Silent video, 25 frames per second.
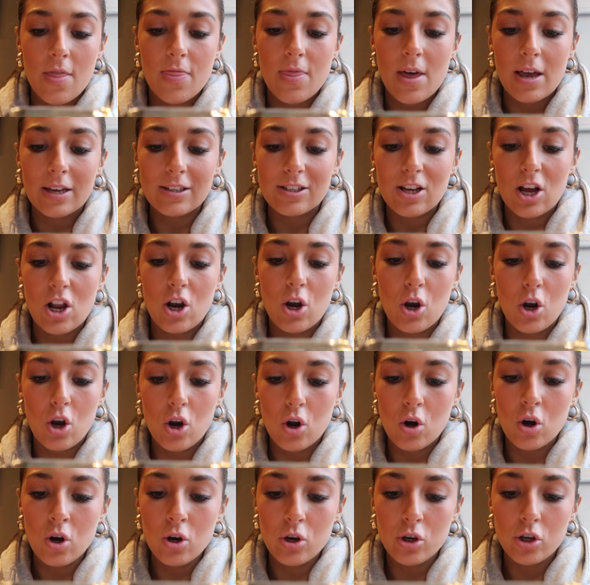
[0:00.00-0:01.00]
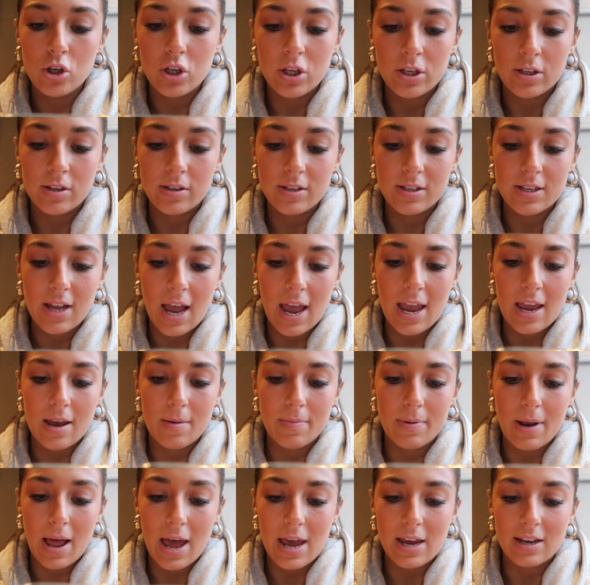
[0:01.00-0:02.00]
There's a lush steak
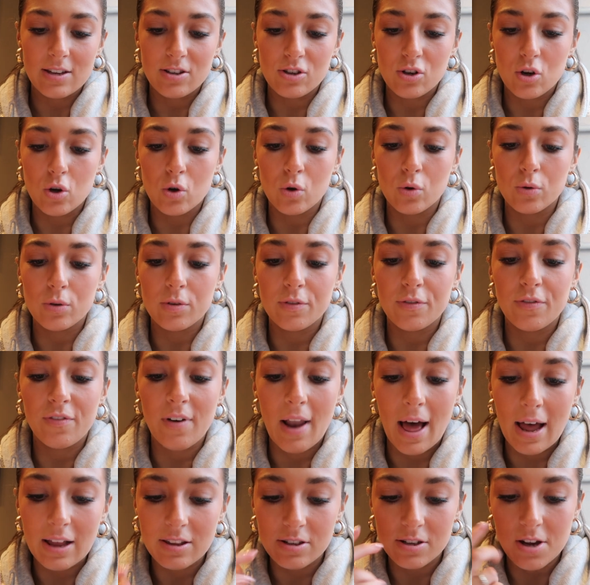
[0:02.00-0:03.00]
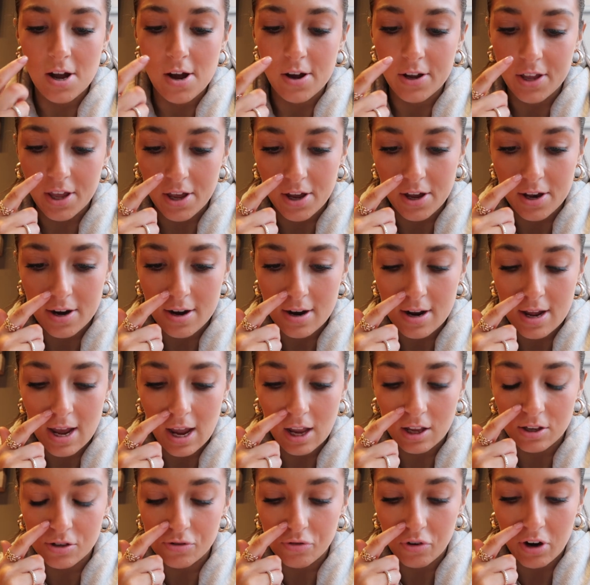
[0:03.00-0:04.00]
place called Flatiron.
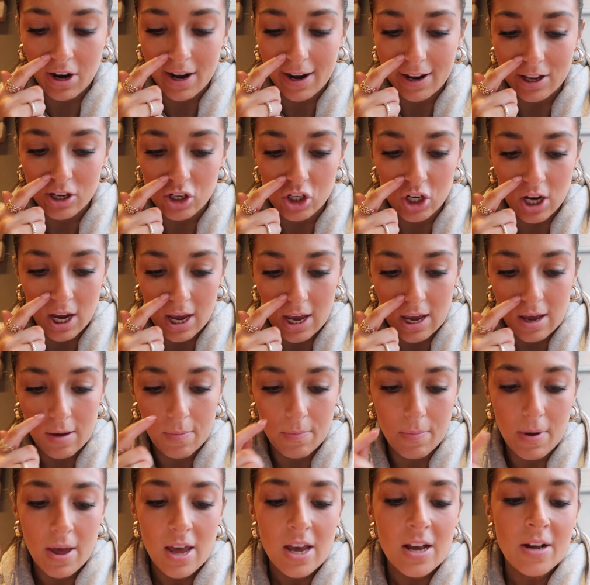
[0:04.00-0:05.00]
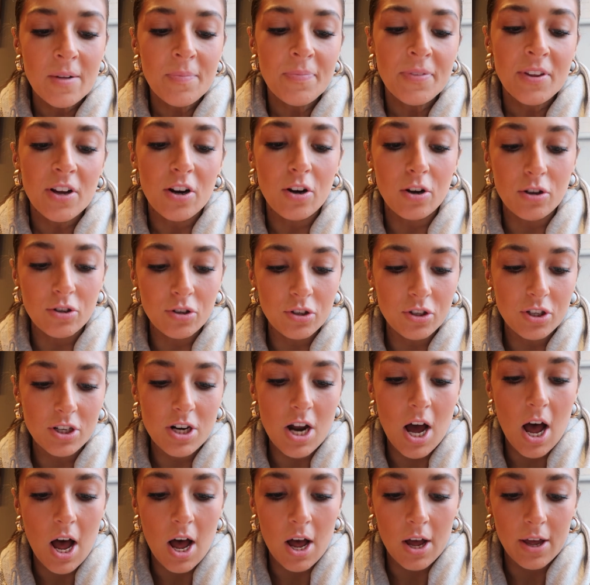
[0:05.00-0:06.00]
It's really cheap. London
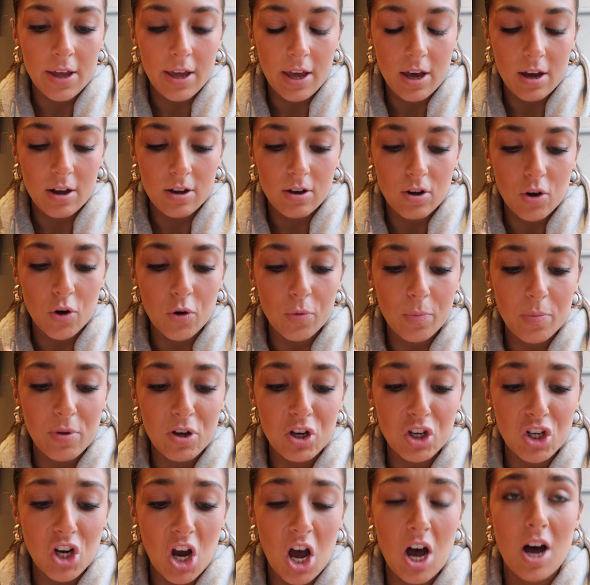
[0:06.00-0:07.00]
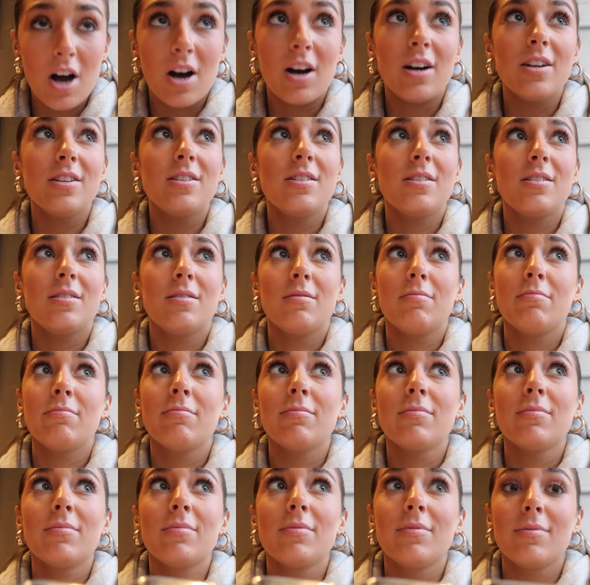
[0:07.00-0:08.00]
Eye, up the Shard.
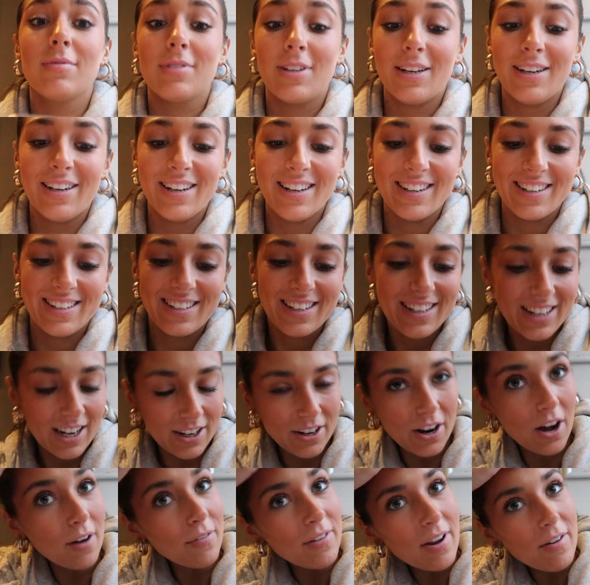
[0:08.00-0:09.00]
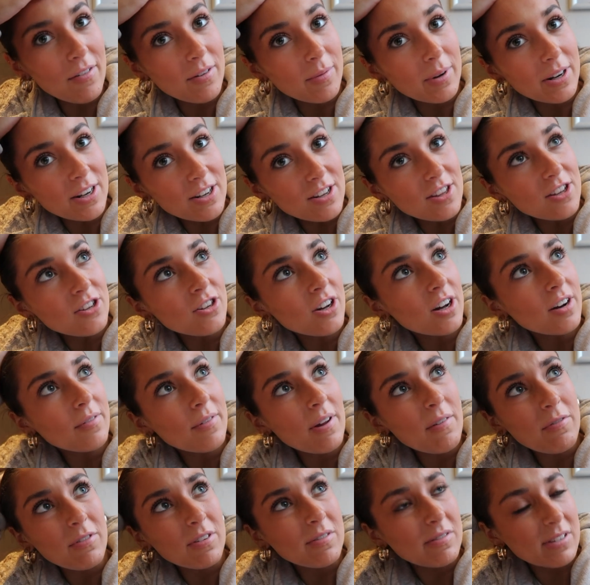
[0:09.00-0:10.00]
I've never been to the Shard,
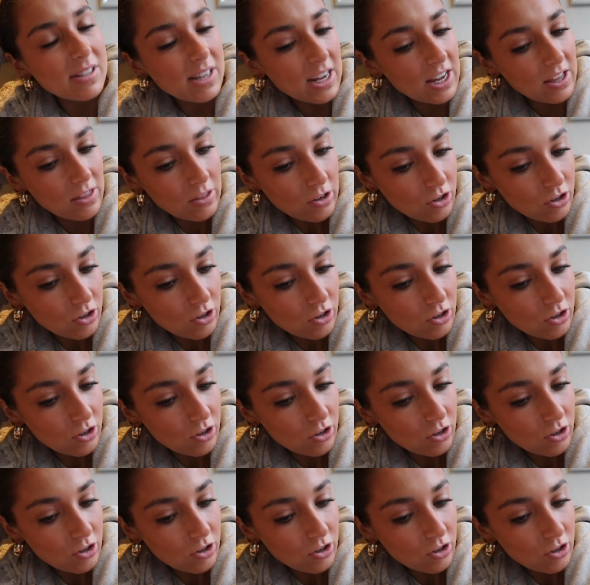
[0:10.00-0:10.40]
never even seen